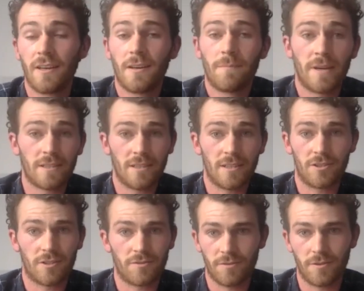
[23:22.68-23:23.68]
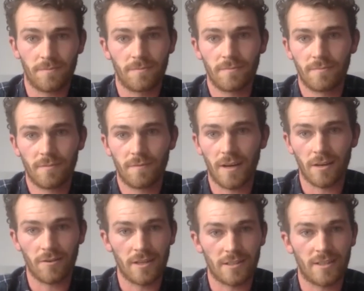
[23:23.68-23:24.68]
basically just through
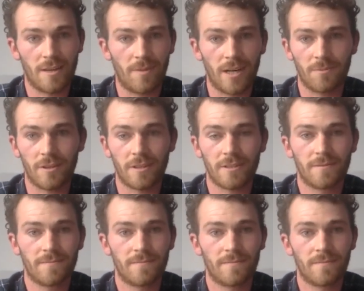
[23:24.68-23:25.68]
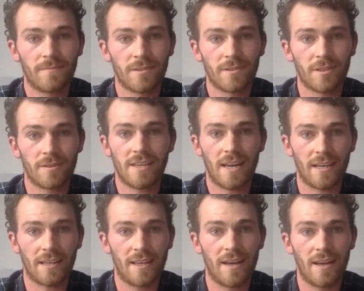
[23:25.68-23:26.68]
valorizing their byproducts. So
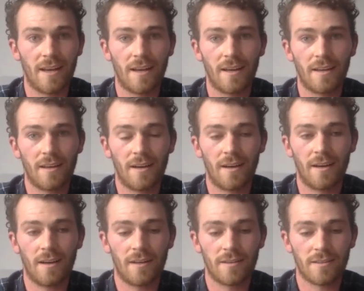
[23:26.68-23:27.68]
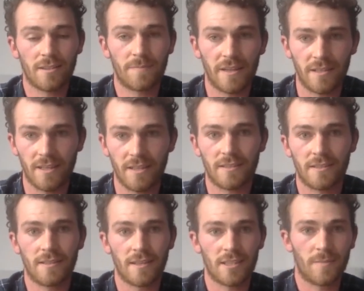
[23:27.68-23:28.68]
selling their spent
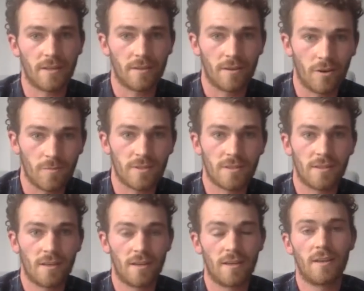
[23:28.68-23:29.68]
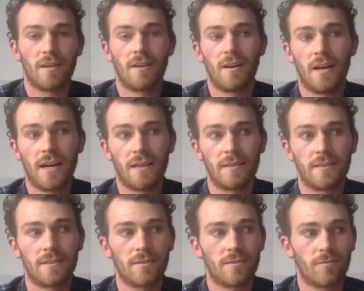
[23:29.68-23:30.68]
yeast, their spent hops,
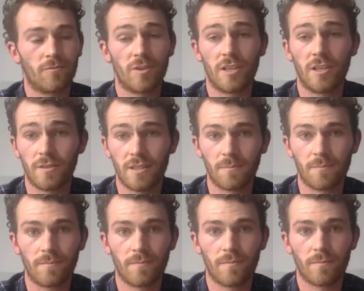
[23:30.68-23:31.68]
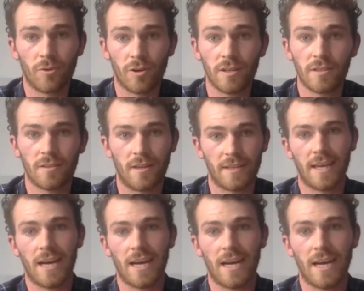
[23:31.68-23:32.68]
and reusing products. So they
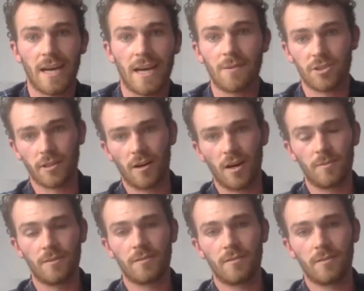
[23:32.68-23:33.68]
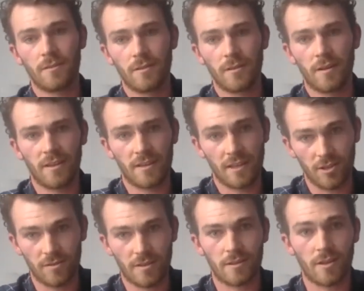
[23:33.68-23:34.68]
capture the carbon and then they use
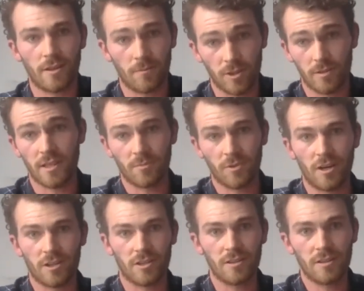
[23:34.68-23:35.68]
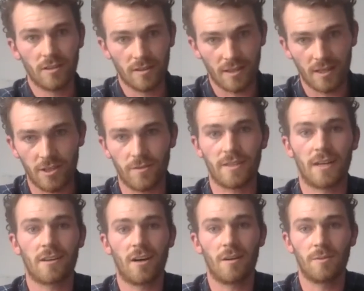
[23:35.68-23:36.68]
it that was in the production, and they use that
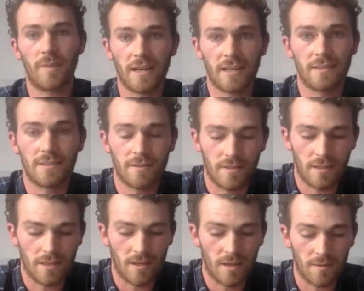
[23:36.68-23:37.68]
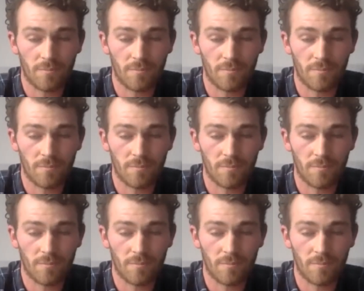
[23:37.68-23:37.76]
carbon back into the